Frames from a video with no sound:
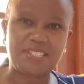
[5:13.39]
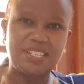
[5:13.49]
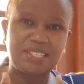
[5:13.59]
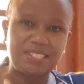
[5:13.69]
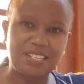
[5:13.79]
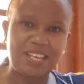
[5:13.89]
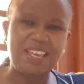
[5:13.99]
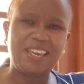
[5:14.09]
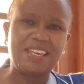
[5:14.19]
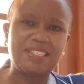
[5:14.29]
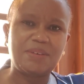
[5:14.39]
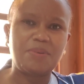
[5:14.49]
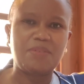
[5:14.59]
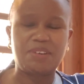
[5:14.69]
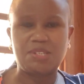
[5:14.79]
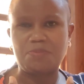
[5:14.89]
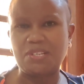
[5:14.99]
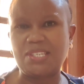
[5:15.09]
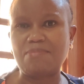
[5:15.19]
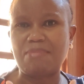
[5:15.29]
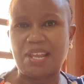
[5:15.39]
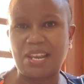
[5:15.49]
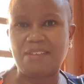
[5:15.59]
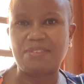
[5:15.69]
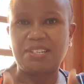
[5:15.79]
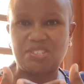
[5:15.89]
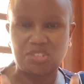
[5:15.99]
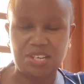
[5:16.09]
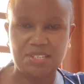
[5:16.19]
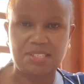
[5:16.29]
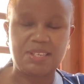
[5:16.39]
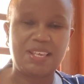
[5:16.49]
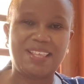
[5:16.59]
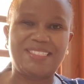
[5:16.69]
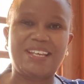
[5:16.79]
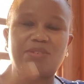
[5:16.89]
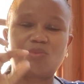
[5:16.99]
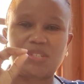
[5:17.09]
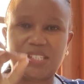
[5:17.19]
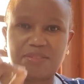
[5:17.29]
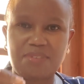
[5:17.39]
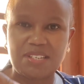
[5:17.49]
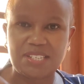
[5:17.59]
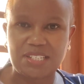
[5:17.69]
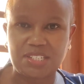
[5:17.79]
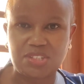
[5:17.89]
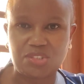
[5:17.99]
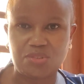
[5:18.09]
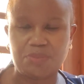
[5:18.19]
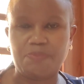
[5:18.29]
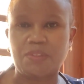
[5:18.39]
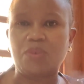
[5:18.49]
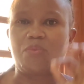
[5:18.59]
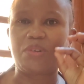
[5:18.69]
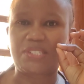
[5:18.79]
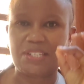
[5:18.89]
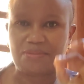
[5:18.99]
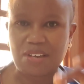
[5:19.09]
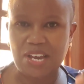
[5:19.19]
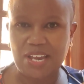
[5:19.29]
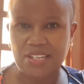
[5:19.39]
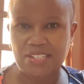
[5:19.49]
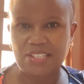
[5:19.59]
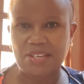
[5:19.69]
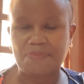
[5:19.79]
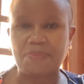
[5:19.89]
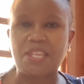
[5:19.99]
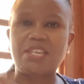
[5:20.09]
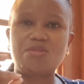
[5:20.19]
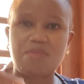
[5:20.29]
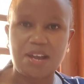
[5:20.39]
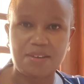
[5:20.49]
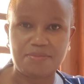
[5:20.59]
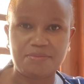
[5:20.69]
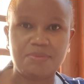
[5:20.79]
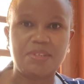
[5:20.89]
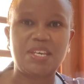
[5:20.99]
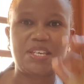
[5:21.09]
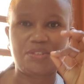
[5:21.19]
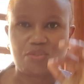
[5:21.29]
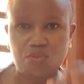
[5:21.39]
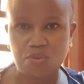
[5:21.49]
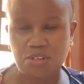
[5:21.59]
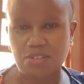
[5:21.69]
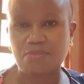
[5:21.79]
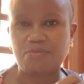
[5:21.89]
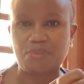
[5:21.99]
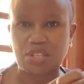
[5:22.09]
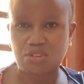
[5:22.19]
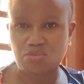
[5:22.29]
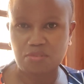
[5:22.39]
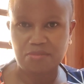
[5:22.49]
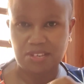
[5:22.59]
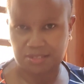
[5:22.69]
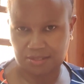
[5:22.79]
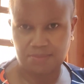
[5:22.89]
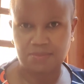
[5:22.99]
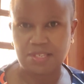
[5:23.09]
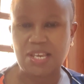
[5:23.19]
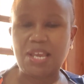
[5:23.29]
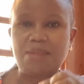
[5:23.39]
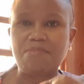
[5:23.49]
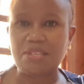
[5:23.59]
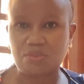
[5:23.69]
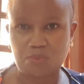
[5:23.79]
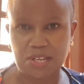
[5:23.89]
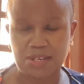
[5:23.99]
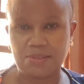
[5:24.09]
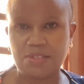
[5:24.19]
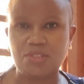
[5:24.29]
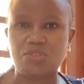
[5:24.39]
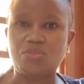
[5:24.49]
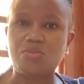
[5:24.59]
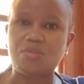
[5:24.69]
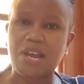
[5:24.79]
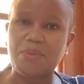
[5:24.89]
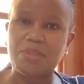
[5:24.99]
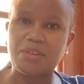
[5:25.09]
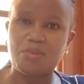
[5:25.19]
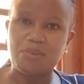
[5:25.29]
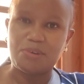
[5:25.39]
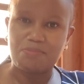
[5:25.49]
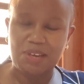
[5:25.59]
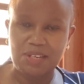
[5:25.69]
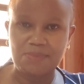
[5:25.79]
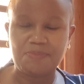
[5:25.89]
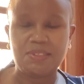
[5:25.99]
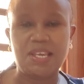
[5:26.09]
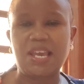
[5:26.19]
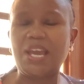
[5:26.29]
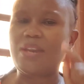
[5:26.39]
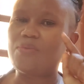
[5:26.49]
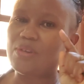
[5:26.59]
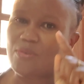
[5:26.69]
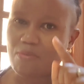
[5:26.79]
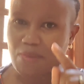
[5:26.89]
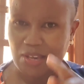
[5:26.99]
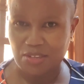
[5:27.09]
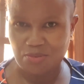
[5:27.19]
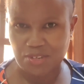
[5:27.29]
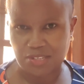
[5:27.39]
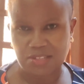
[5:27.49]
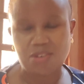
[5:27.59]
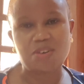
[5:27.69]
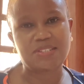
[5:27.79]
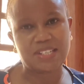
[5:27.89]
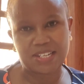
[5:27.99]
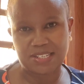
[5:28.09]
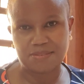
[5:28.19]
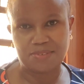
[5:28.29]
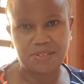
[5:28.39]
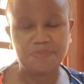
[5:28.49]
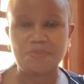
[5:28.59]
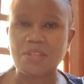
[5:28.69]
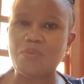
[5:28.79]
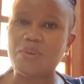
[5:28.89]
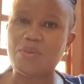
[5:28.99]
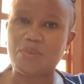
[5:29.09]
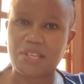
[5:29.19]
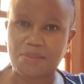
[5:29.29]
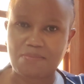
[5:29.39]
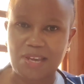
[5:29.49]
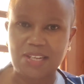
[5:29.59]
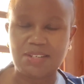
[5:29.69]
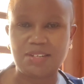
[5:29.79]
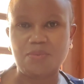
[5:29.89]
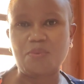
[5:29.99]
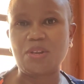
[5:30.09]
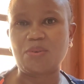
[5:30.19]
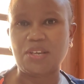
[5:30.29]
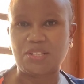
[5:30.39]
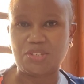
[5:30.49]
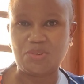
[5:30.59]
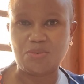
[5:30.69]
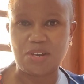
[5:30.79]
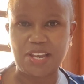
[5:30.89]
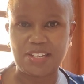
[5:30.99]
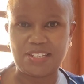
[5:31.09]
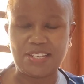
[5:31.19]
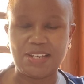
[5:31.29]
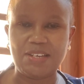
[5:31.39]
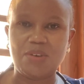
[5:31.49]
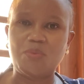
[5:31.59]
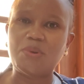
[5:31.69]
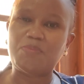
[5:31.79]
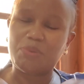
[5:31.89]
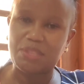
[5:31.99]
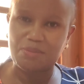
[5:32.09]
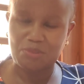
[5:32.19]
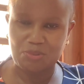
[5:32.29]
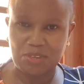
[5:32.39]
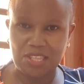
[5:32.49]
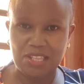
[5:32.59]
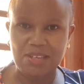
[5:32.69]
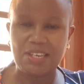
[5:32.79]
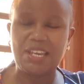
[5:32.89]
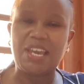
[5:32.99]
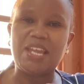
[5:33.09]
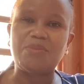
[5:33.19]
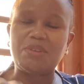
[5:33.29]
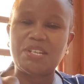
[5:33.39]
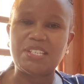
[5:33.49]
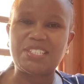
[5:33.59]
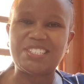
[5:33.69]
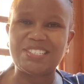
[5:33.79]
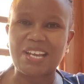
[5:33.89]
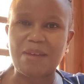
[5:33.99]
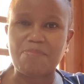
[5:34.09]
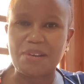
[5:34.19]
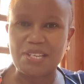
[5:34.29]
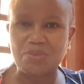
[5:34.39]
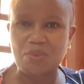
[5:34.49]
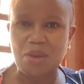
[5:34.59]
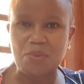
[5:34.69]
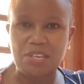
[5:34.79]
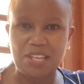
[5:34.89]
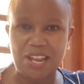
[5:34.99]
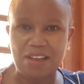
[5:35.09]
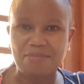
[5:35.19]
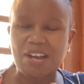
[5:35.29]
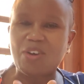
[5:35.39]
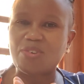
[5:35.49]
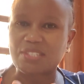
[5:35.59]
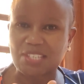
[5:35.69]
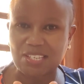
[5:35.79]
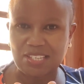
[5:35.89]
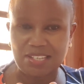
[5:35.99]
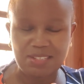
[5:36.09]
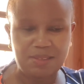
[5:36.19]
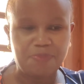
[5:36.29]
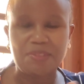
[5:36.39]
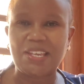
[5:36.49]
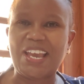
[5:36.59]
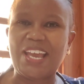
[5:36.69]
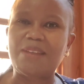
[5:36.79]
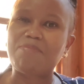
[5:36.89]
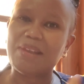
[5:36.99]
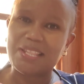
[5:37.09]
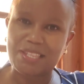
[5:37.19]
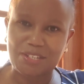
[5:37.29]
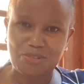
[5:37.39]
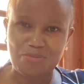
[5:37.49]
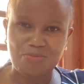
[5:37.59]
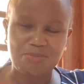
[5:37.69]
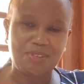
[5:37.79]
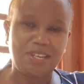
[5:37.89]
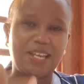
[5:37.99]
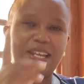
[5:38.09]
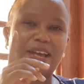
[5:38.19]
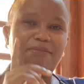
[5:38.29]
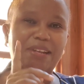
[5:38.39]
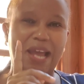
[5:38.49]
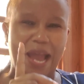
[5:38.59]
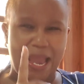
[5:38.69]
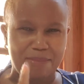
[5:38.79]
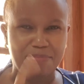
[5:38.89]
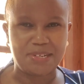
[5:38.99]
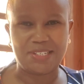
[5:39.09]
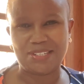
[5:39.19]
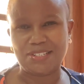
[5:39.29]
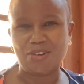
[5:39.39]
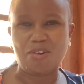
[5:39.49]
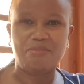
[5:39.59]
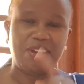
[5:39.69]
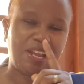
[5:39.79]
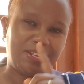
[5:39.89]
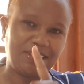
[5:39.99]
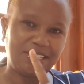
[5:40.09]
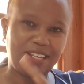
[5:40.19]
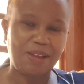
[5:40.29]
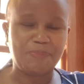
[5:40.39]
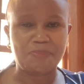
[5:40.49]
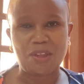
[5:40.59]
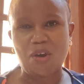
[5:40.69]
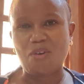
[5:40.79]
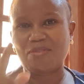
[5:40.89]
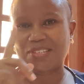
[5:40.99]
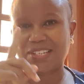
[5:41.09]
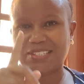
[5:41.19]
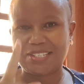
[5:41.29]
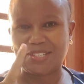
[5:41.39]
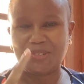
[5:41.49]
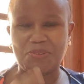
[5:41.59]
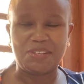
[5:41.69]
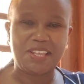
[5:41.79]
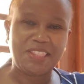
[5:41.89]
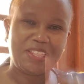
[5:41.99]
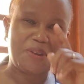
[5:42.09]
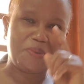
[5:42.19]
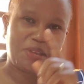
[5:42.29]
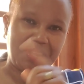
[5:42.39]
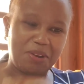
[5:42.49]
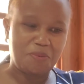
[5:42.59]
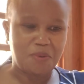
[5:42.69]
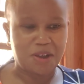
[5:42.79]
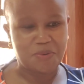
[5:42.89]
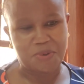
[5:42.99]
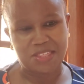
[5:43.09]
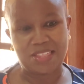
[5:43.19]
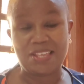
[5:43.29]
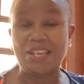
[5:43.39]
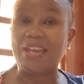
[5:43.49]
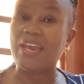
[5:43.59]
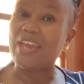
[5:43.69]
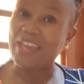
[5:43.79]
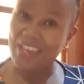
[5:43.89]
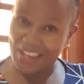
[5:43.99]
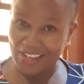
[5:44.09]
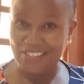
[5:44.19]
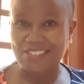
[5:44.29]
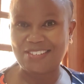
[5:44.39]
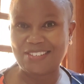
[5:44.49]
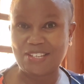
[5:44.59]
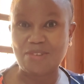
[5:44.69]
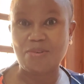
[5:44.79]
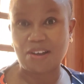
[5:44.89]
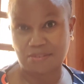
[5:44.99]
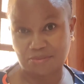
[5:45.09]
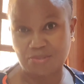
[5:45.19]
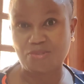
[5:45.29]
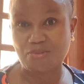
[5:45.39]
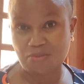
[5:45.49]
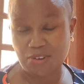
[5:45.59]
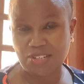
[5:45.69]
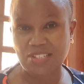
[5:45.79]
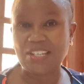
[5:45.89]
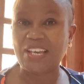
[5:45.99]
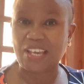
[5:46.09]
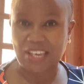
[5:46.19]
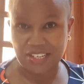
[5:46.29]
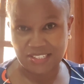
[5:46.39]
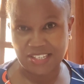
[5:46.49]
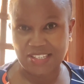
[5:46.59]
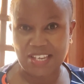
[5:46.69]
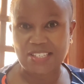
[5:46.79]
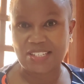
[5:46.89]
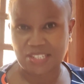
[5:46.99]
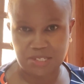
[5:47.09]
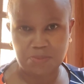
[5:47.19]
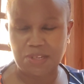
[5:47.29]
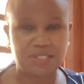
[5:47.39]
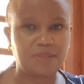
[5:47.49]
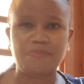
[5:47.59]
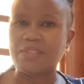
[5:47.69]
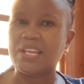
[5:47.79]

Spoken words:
It's a way of expressing my love and trust that whatever suggestion, whatever idea you have is good for the two of us. It means well. So I withhold mine and we go by yours. Alternatively, we look at mine, we look at your idea, we put them together and we reach a place where we can have a consensus and blend the two and have a hybrid of an idea, of a suggestion that we can work with. And you have to do what? Exercise respect.